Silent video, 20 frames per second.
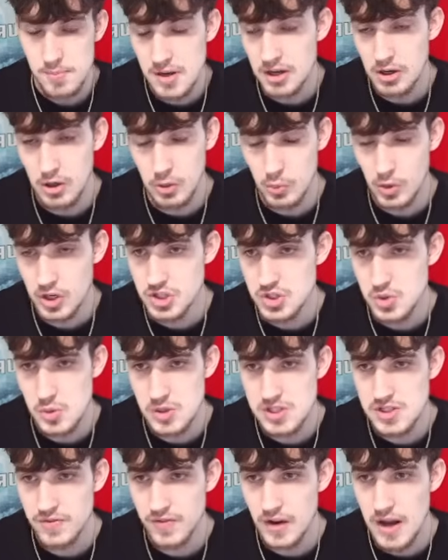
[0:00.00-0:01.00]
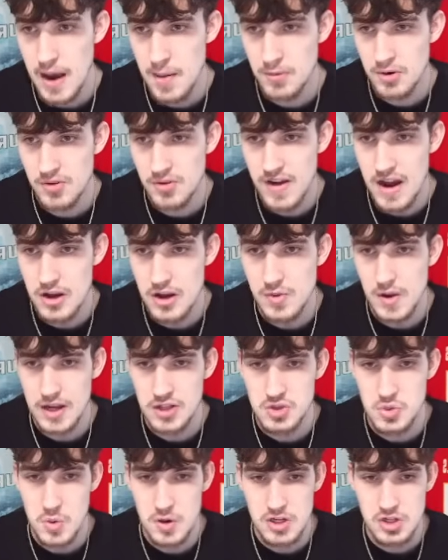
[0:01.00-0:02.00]
Peter Woods was phenomenal value
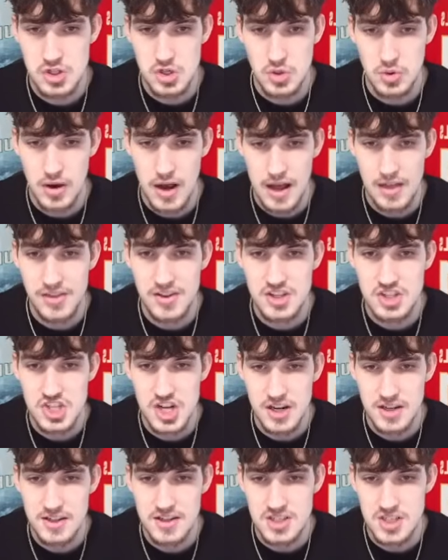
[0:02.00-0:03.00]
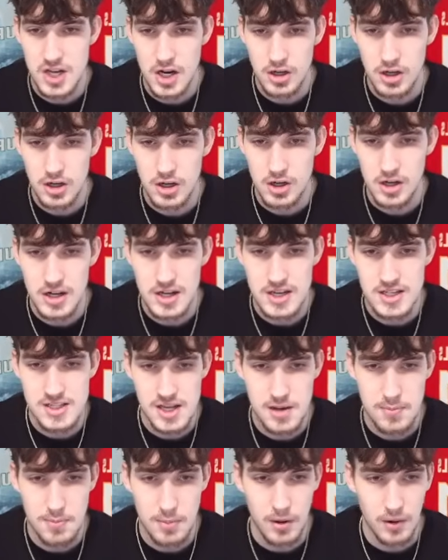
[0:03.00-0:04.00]
at 22. I think Jennings Dunker
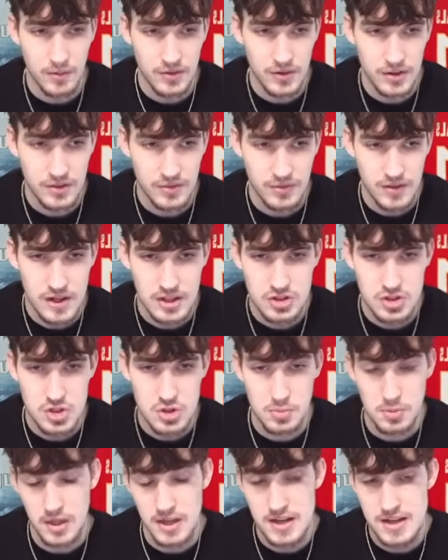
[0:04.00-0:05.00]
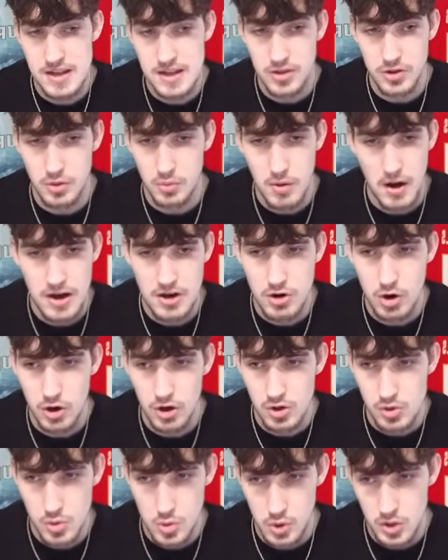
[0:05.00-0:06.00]
is a perfect fit to play either right
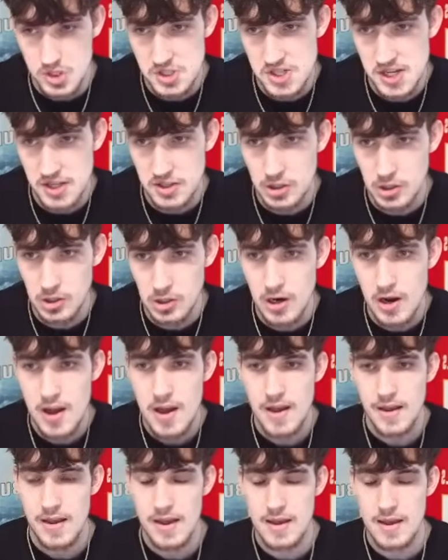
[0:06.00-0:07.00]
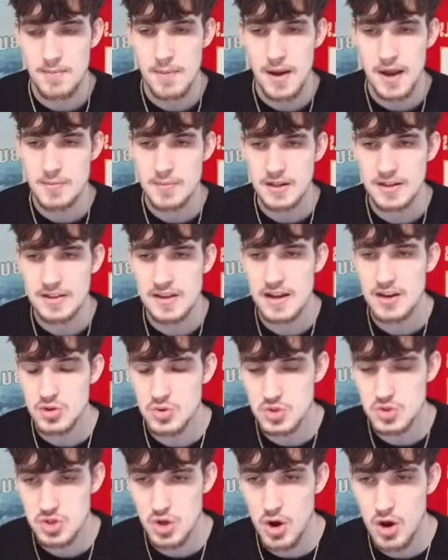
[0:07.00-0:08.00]
guard or center in Mike
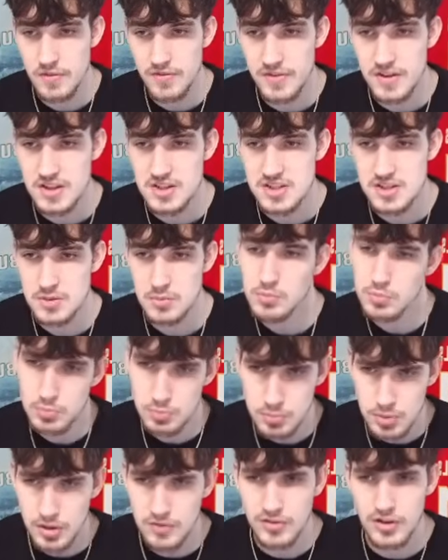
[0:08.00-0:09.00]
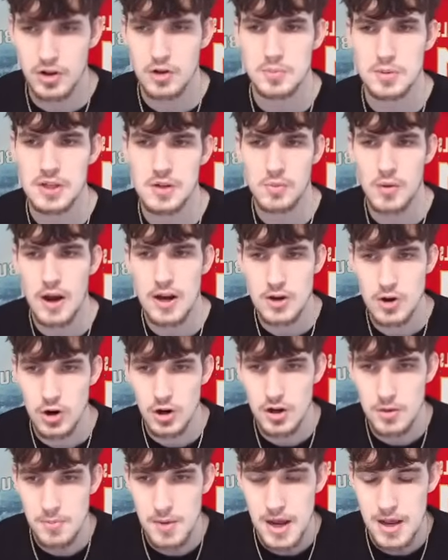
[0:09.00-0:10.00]
McDaniel's offense. preferably right
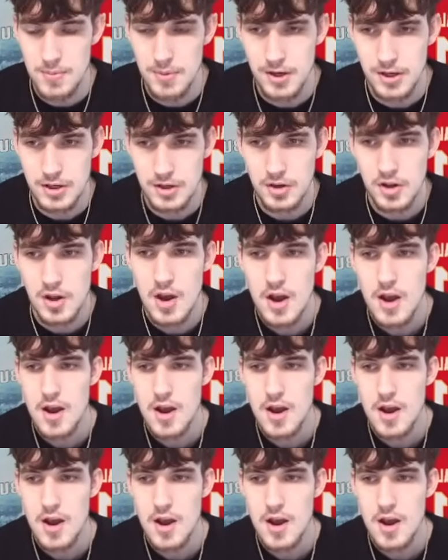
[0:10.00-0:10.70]
guard, in my opinion.